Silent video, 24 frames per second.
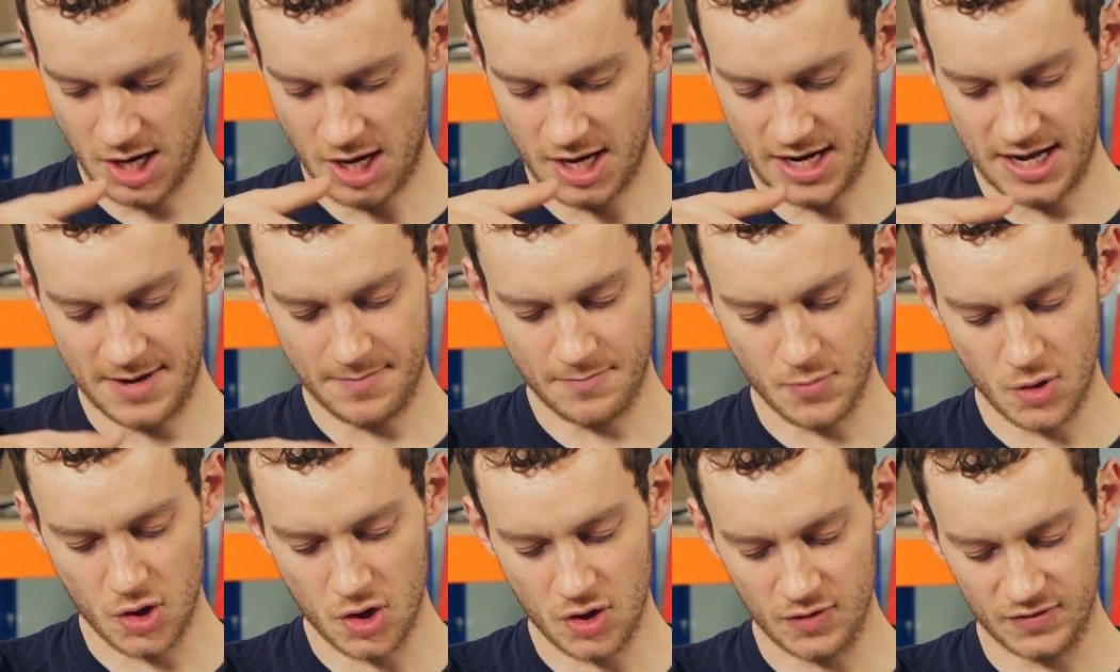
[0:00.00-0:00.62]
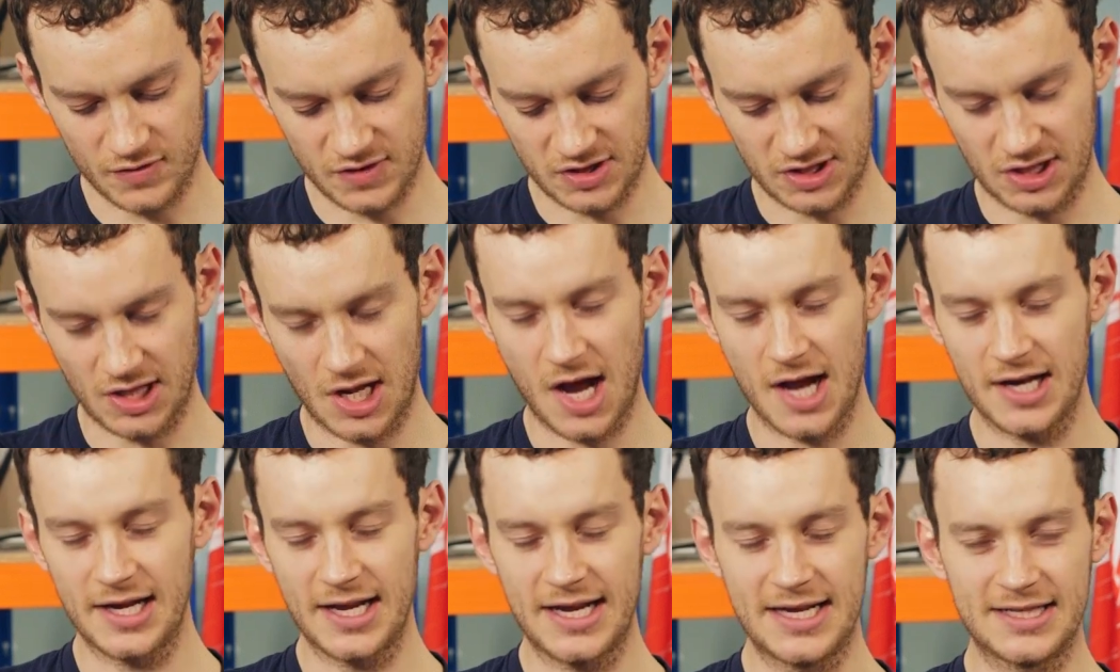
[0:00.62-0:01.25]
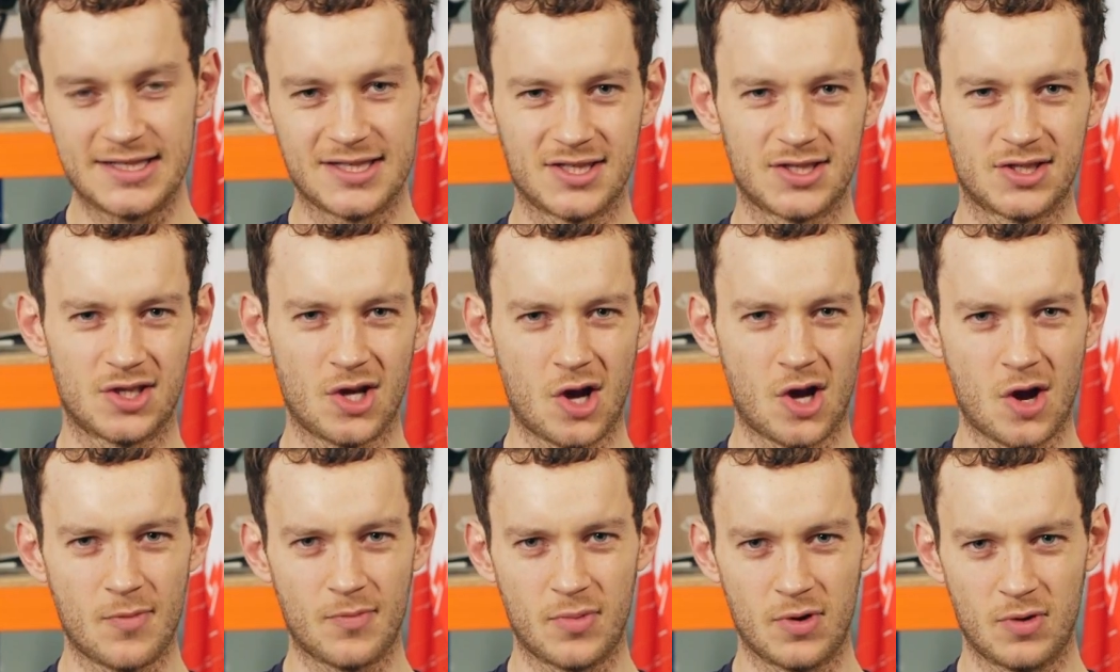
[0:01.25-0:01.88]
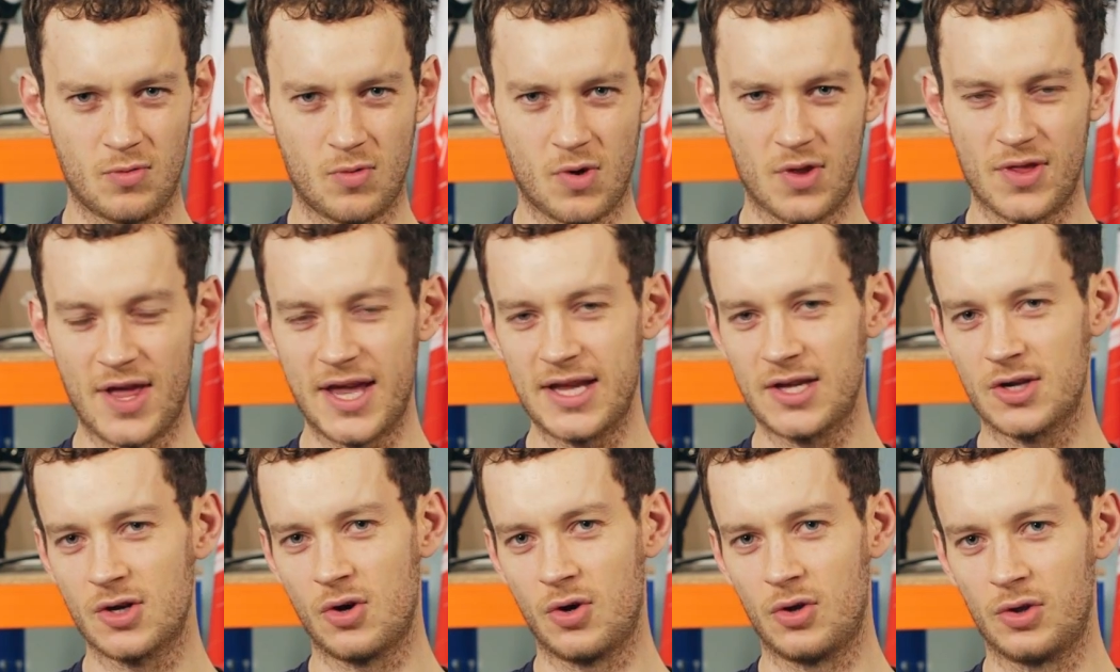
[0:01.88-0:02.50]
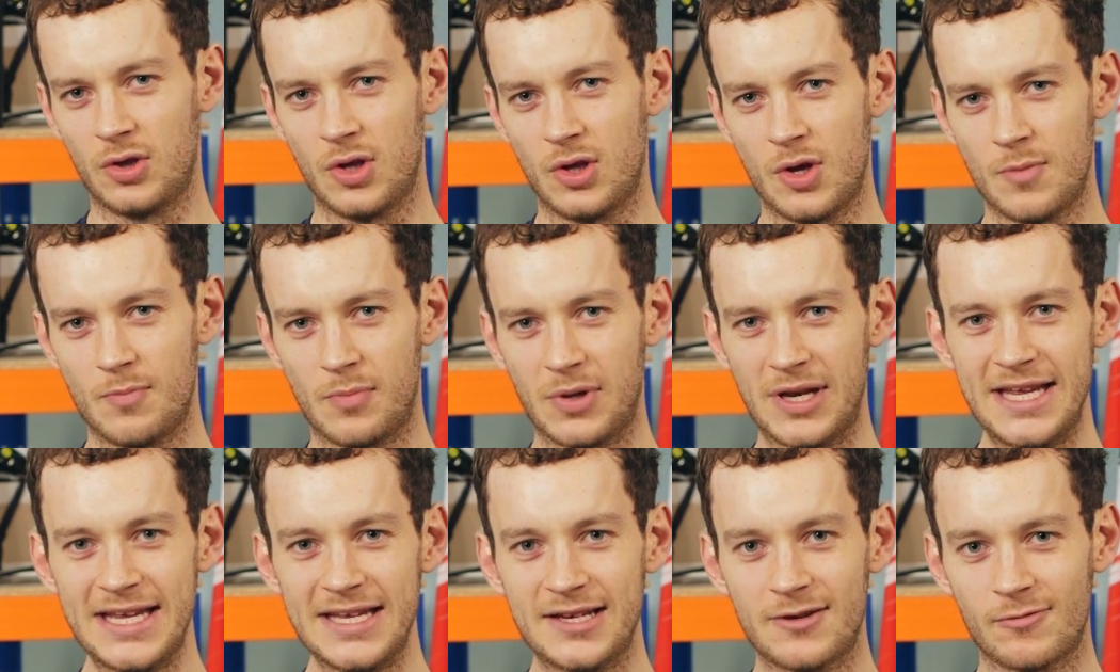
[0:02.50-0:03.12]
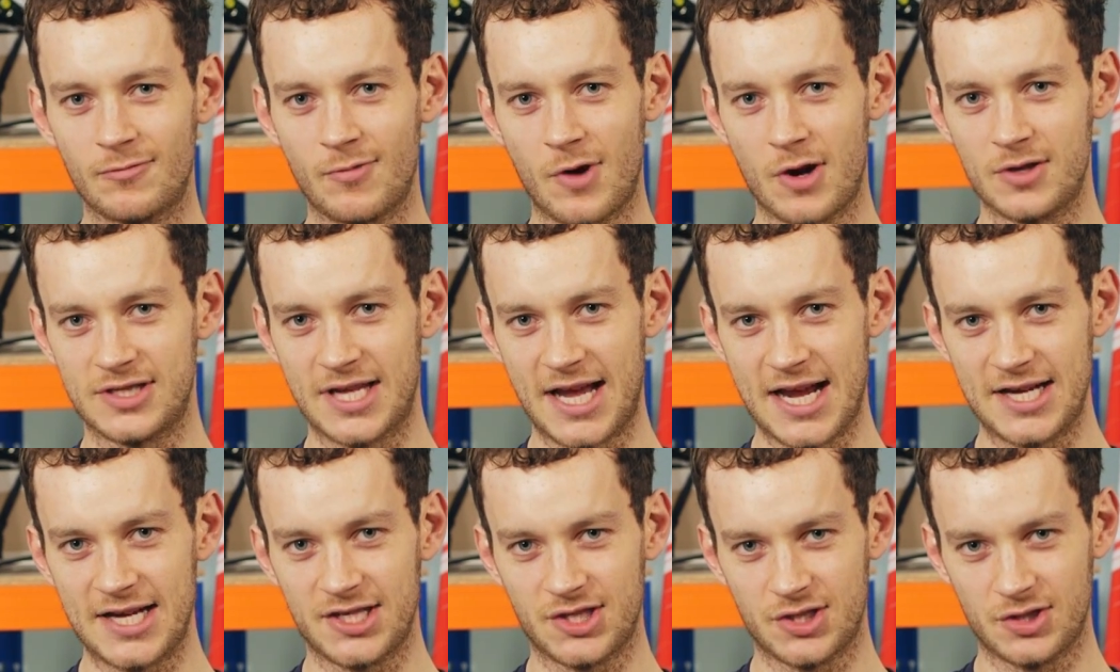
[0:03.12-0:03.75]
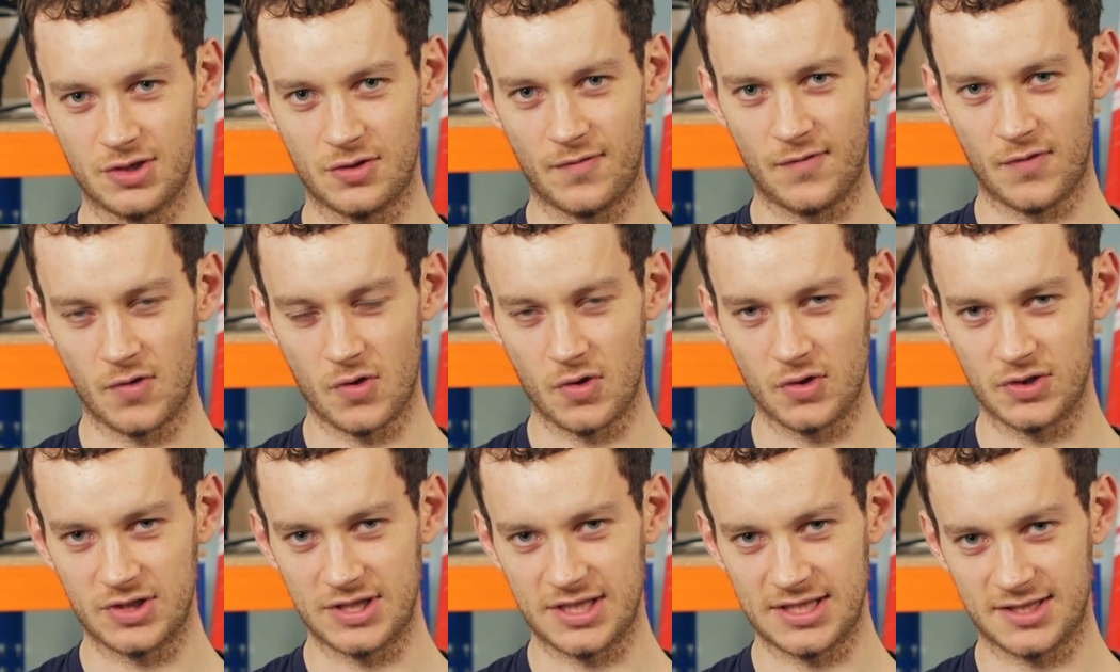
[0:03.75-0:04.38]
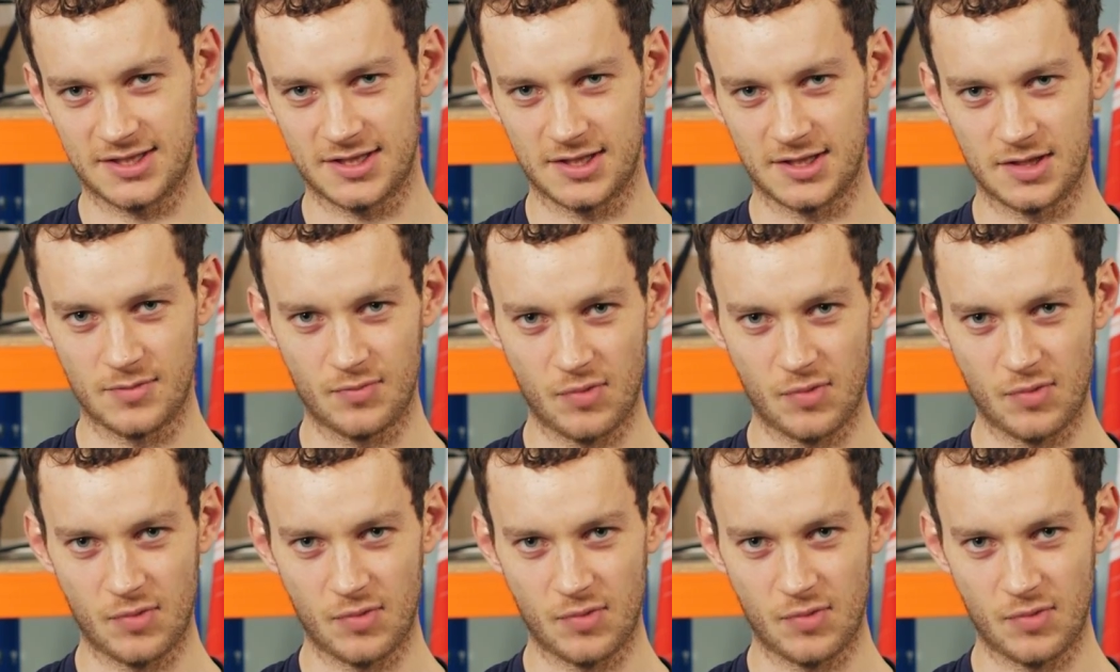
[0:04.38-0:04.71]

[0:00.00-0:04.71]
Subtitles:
and it moves slightly to stop what they call oblique rotational forces to the